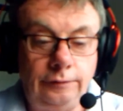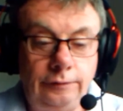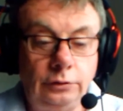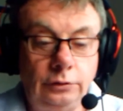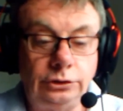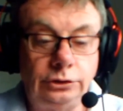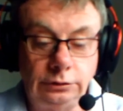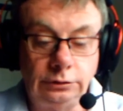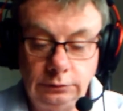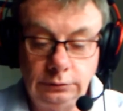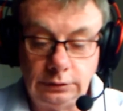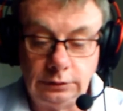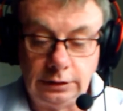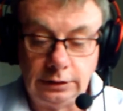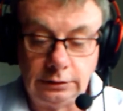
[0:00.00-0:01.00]
function,
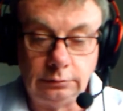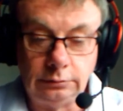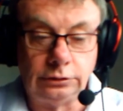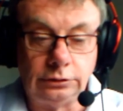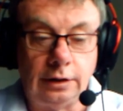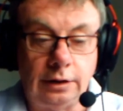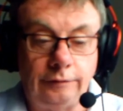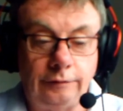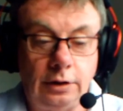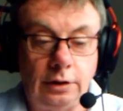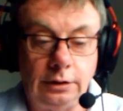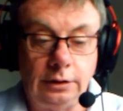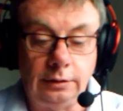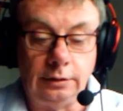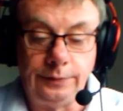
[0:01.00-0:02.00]
right, which will have
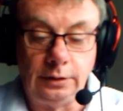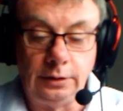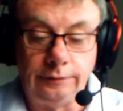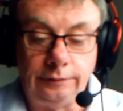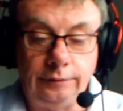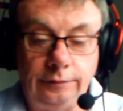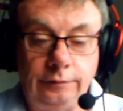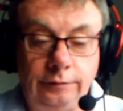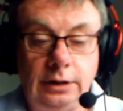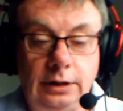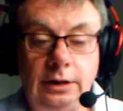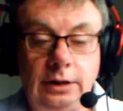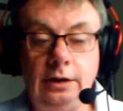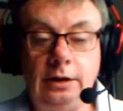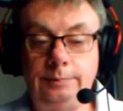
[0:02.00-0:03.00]
all the different
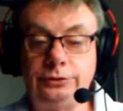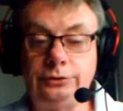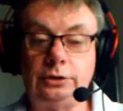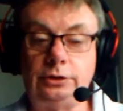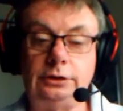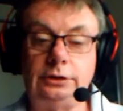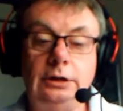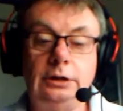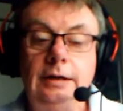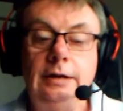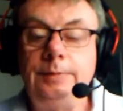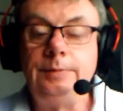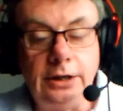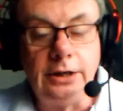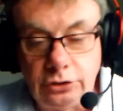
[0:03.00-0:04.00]
inputs on it.
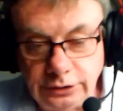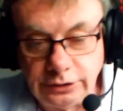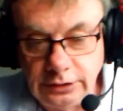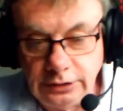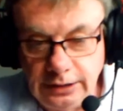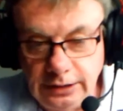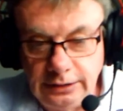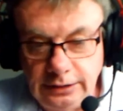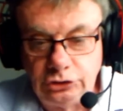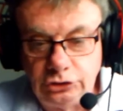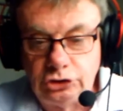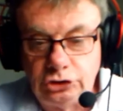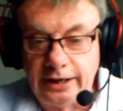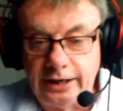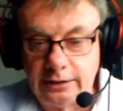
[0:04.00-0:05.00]
It doesn't need
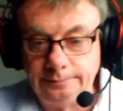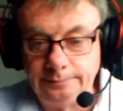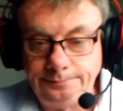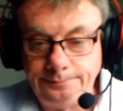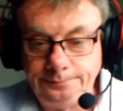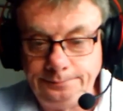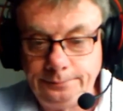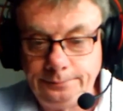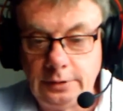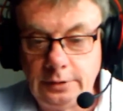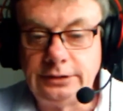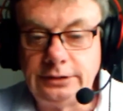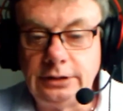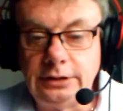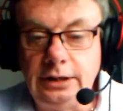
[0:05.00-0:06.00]
to check
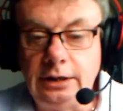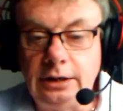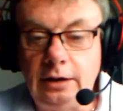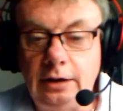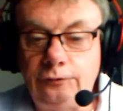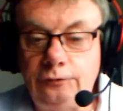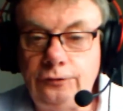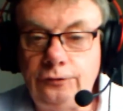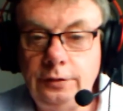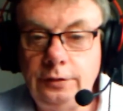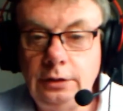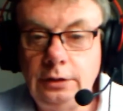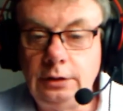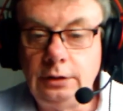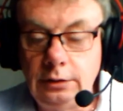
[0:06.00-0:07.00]
to see if
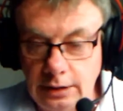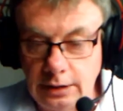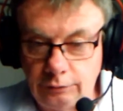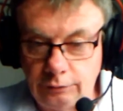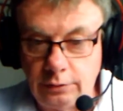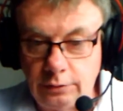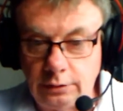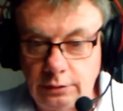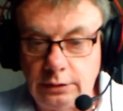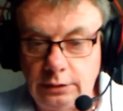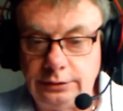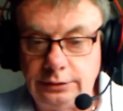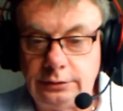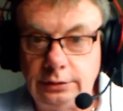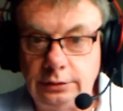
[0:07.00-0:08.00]
everything
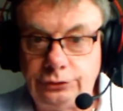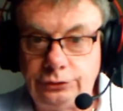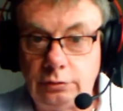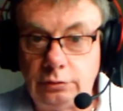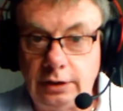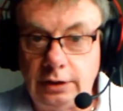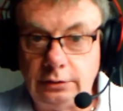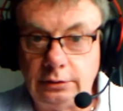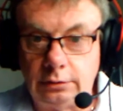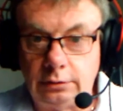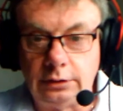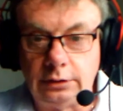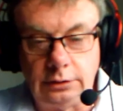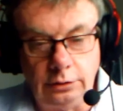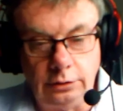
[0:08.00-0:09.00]
is correct,
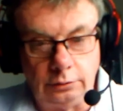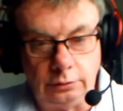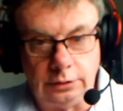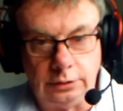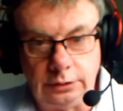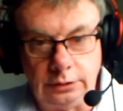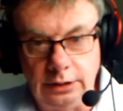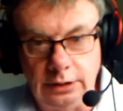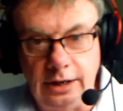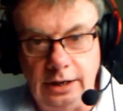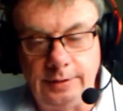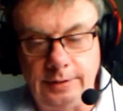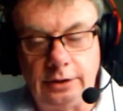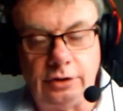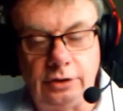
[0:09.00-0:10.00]
or that that
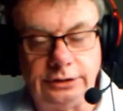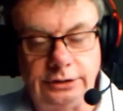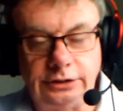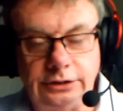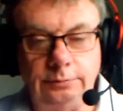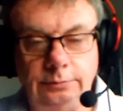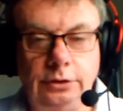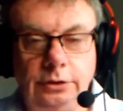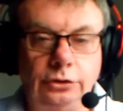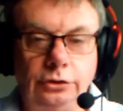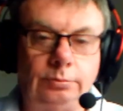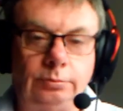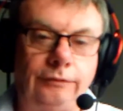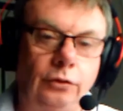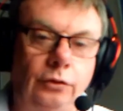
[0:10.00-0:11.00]
the email address hasn't been
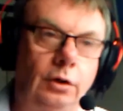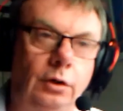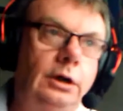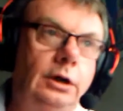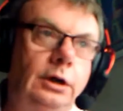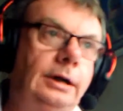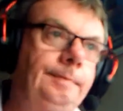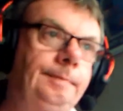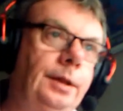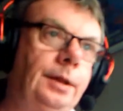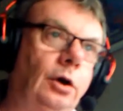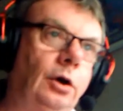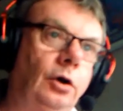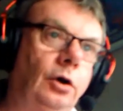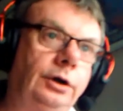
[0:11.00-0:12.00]
used before,
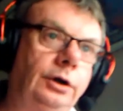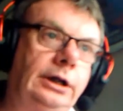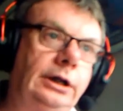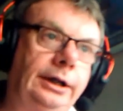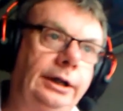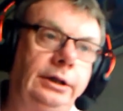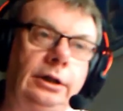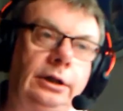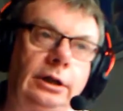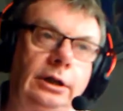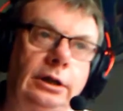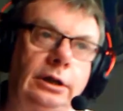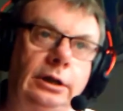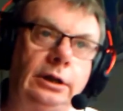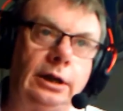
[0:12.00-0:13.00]
or that
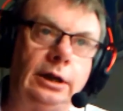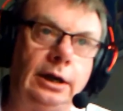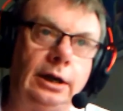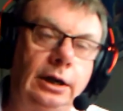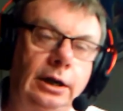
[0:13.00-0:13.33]
the